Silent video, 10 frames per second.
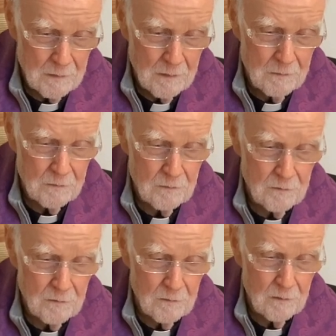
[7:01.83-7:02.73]

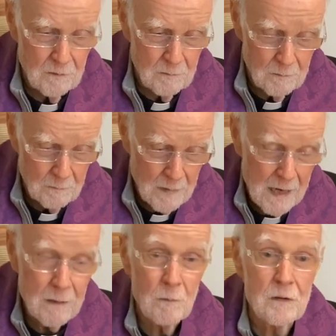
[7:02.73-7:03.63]
this
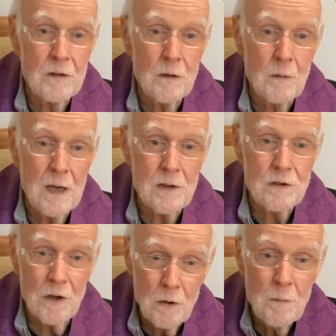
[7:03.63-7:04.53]
man was in a
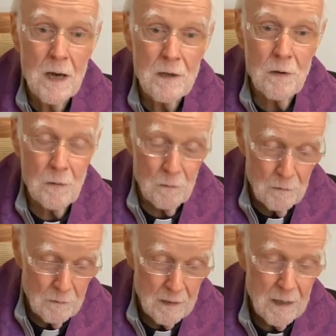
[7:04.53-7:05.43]
wheelchair whom I knew,
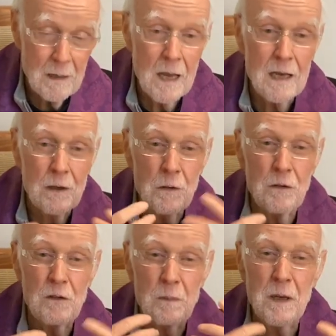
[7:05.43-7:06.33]
and he
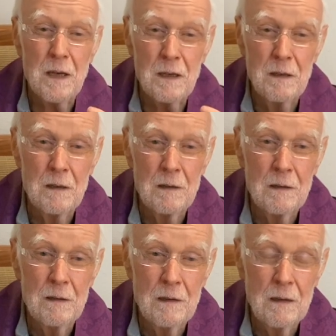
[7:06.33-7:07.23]
couldn't speak.
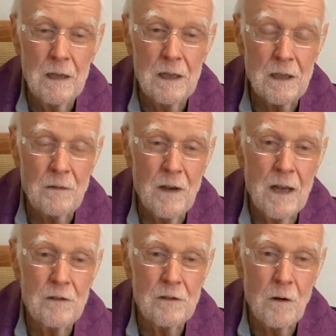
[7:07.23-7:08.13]
He had
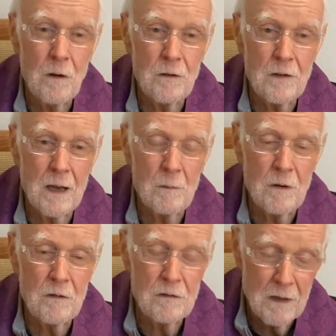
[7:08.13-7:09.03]
advanced
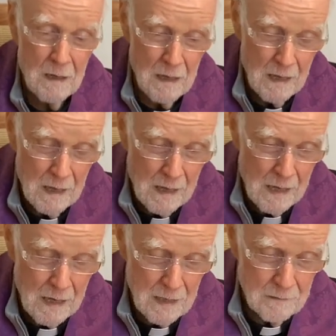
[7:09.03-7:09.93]
Alzheimer's,
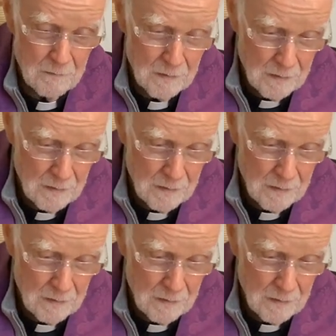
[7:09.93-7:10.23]
and